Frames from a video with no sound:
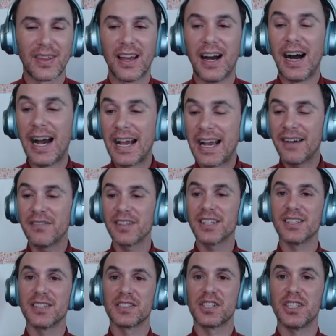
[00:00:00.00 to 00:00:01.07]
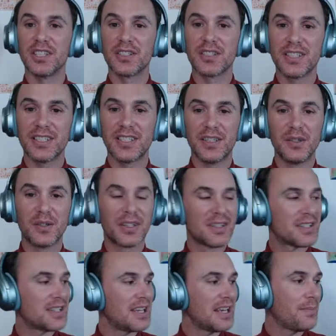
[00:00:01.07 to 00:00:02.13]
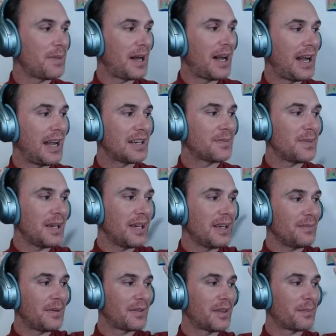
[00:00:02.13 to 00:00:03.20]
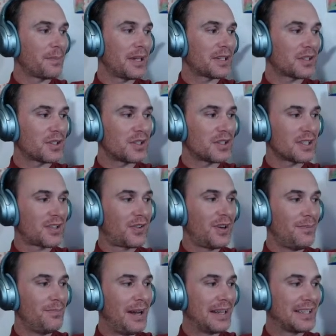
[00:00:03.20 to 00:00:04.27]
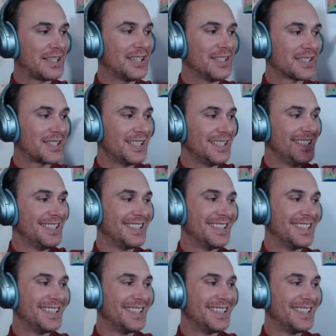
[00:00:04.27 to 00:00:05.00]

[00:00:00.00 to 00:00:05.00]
I have little children. You can see behind me the pictures from my children.